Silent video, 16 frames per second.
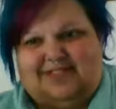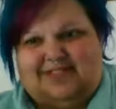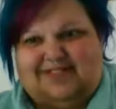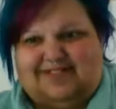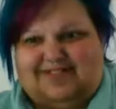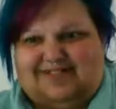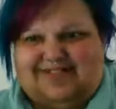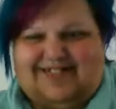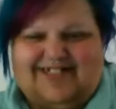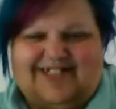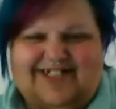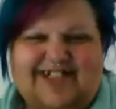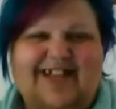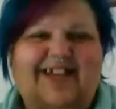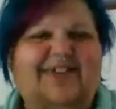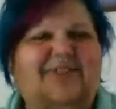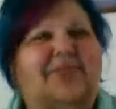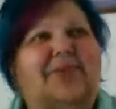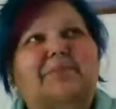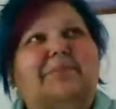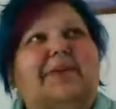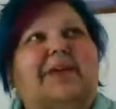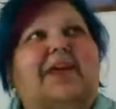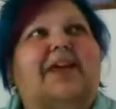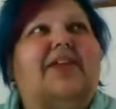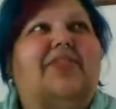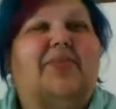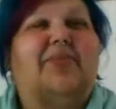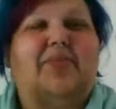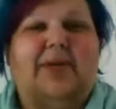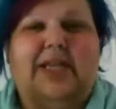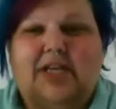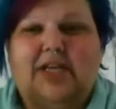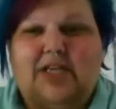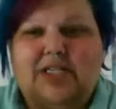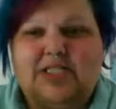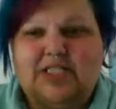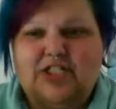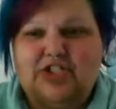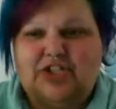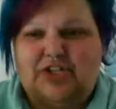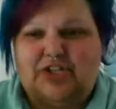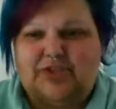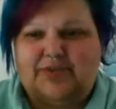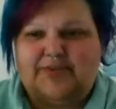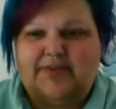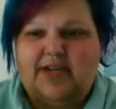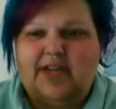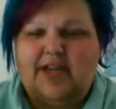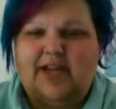my gosh. It will be 3 years in June.